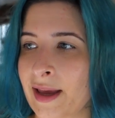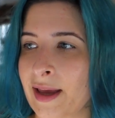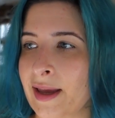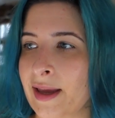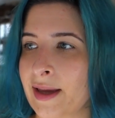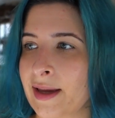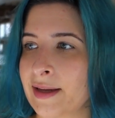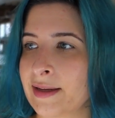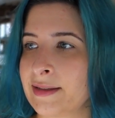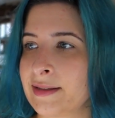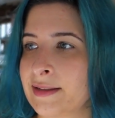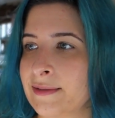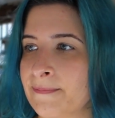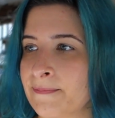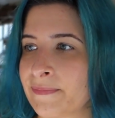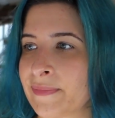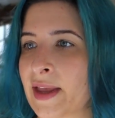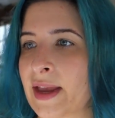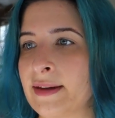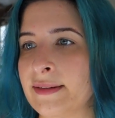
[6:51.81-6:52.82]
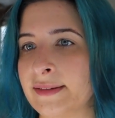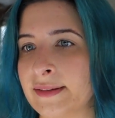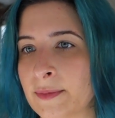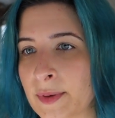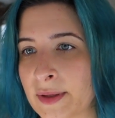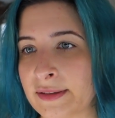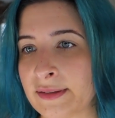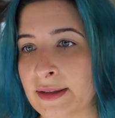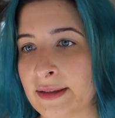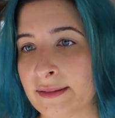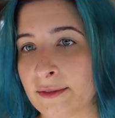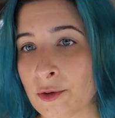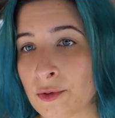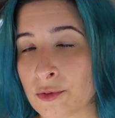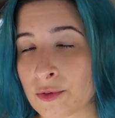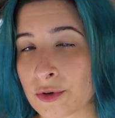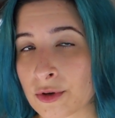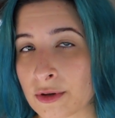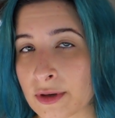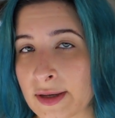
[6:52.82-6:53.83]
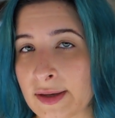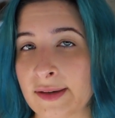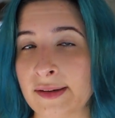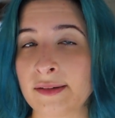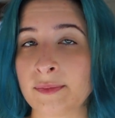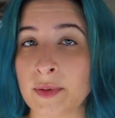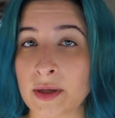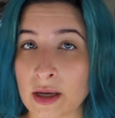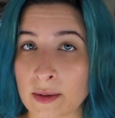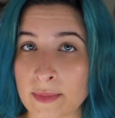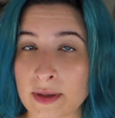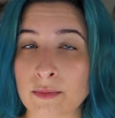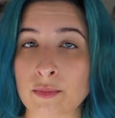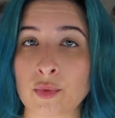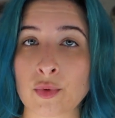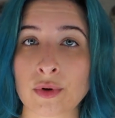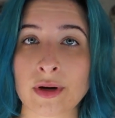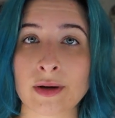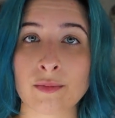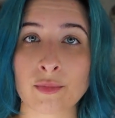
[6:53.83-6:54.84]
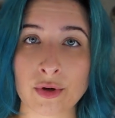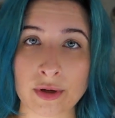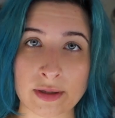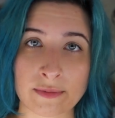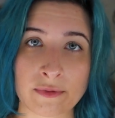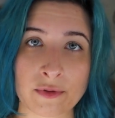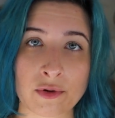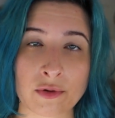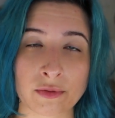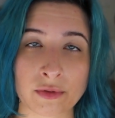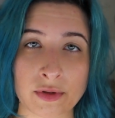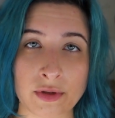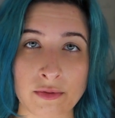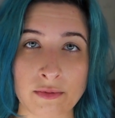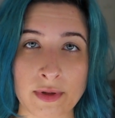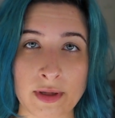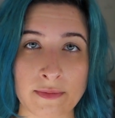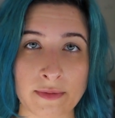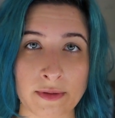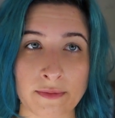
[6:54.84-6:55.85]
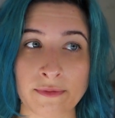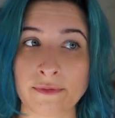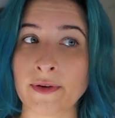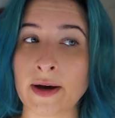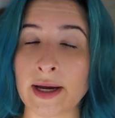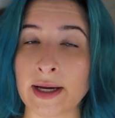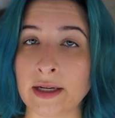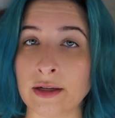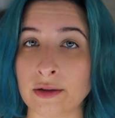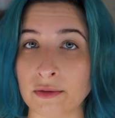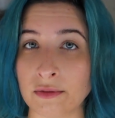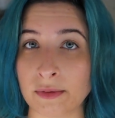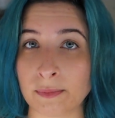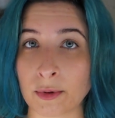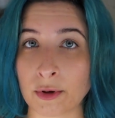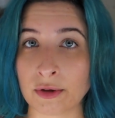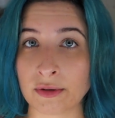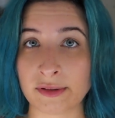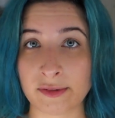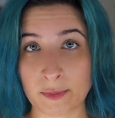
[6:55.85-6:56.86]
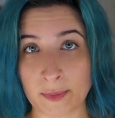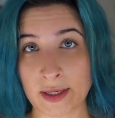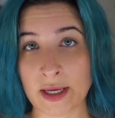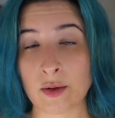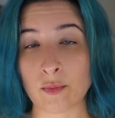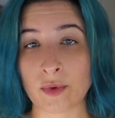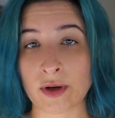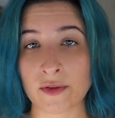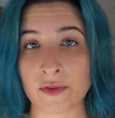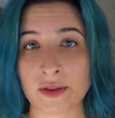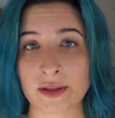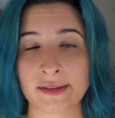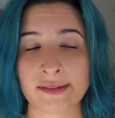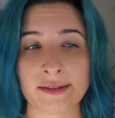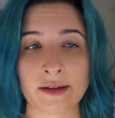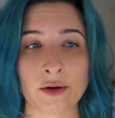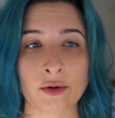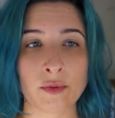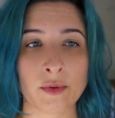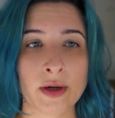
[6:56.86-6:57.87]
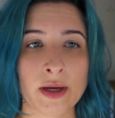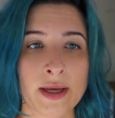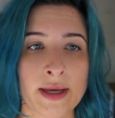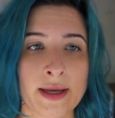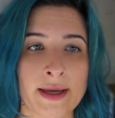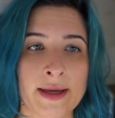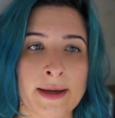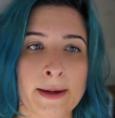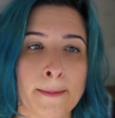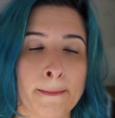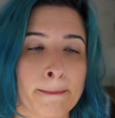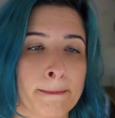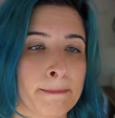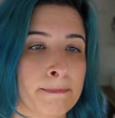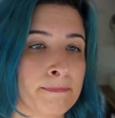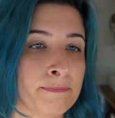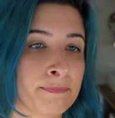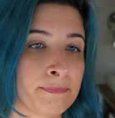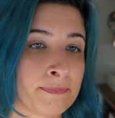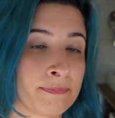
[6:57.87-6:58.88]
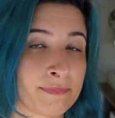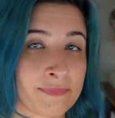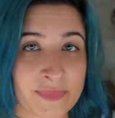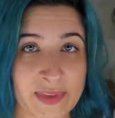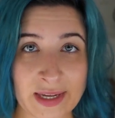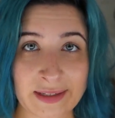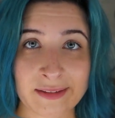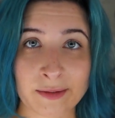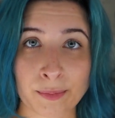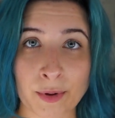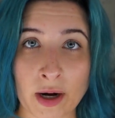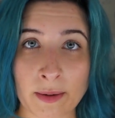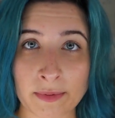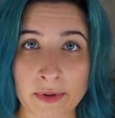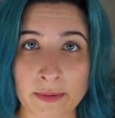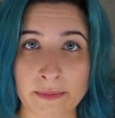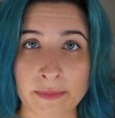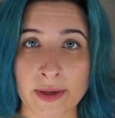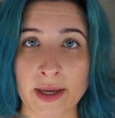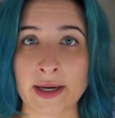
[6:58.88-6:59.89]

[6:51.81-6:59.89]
And as the bus gets older, it is becoming more and more difficult to even find those parts to begin with. So that's a problem.